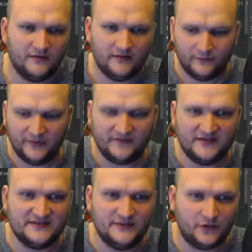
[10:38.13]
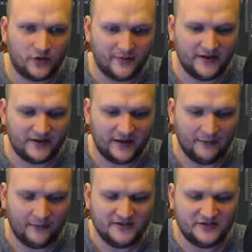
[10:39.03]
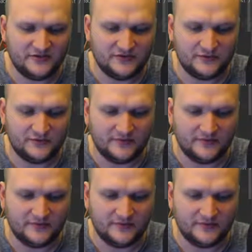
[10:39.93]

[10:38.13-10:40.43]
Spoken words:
with this new comment, I want you to